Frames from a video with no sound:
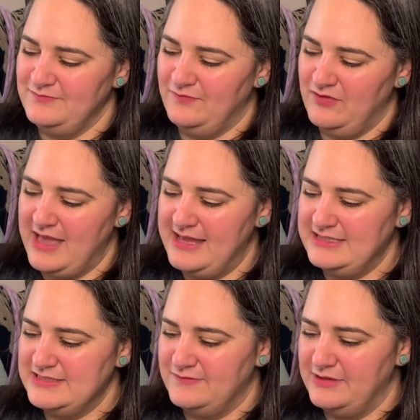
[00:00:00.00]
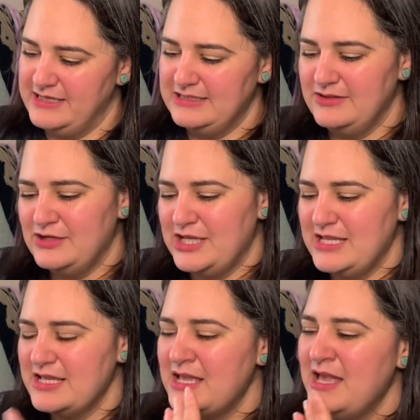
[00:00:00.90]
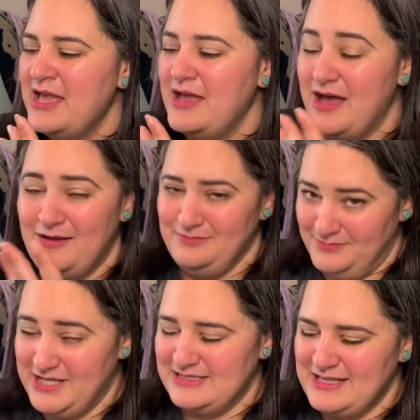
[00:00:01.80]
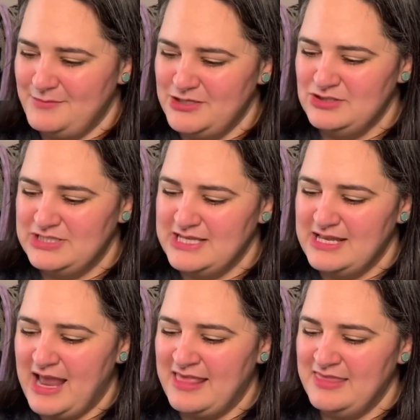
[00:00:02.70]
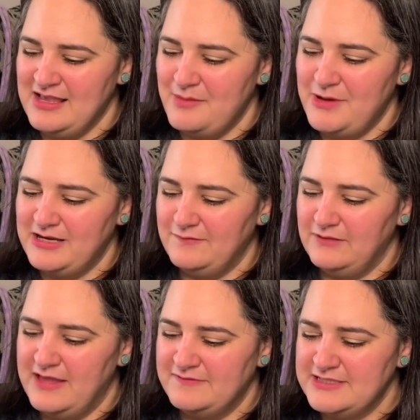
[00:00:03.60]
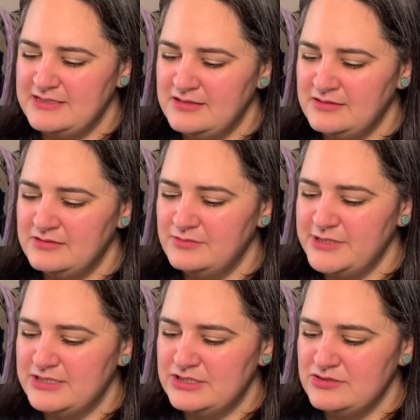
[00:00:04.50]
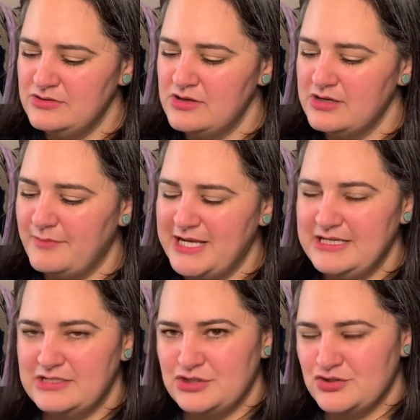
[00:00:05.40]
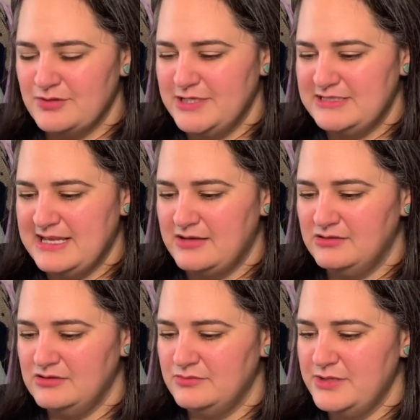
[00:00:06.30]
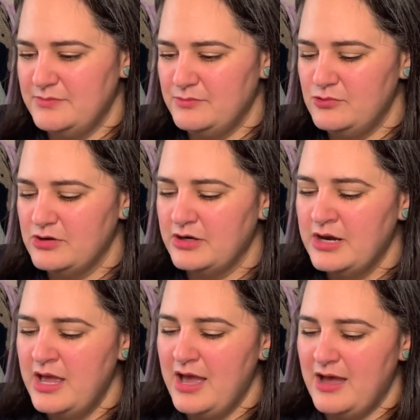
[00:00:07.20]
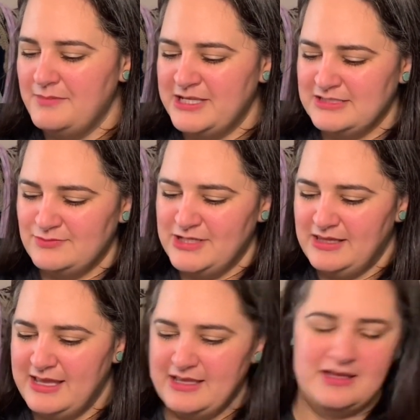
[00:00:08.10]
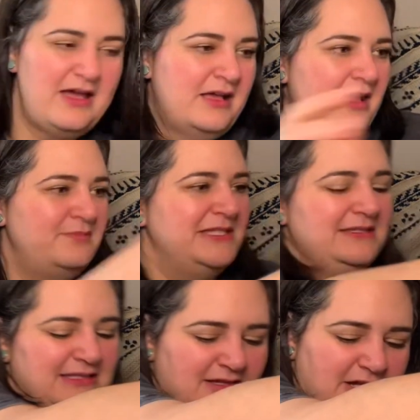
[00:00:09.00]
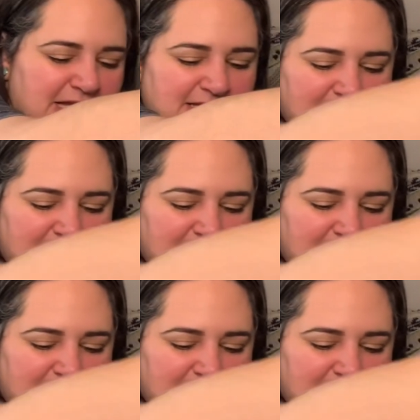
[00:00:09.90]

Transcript: flat and deflated looking because I've been using it. I think I might have left it a little bit too long. I might need to trim it down a little bit more because when like a cup sits on it,